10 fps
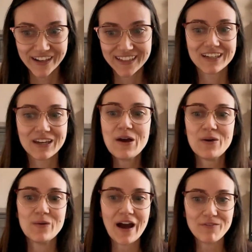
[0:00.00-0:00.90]
Like
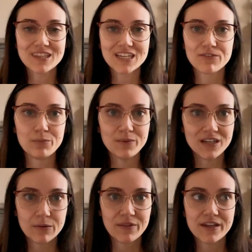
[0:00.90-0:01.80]
you have to think of the
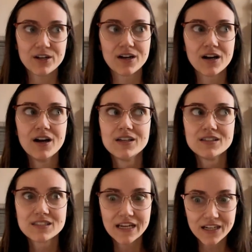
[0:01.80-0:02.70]
medium that you're
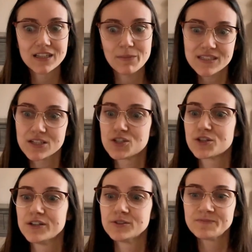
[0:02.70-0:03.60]
sending the message
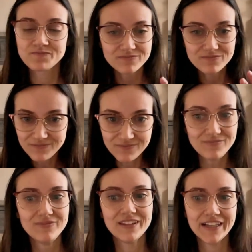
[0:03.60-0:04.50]
through
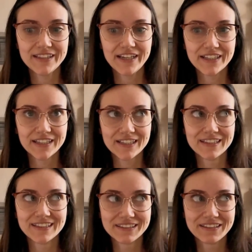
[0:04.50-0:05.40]
and like
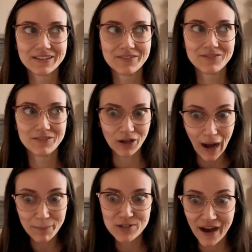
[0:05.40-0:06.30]

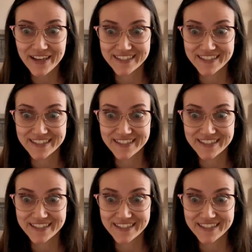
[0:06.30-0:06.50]
optimize.